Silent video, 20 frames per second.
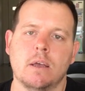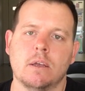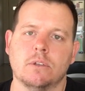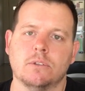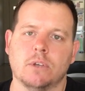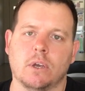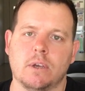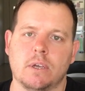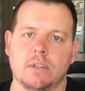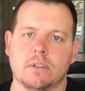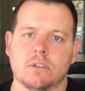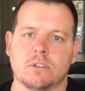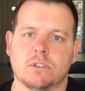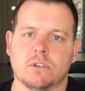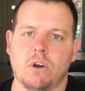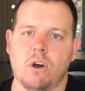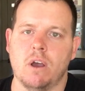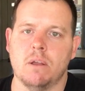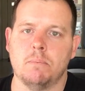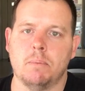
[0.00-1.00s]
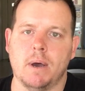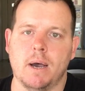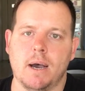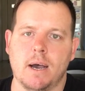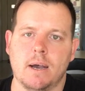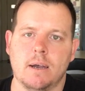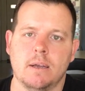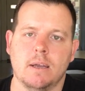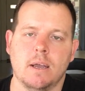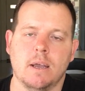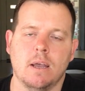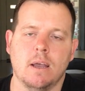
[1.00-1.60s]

So in the sidebar,